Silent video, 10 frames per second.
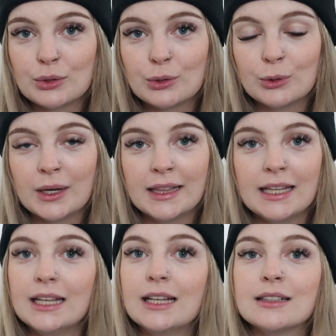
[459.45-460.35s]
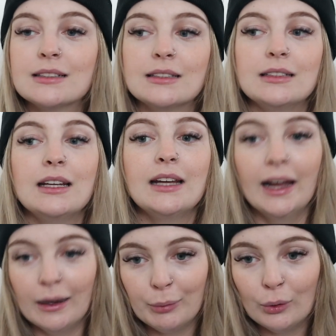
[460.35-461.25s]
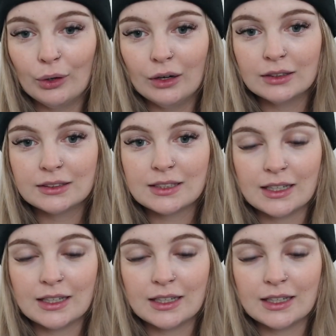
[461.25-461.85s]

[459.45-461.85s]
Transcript: to the Sydney airport.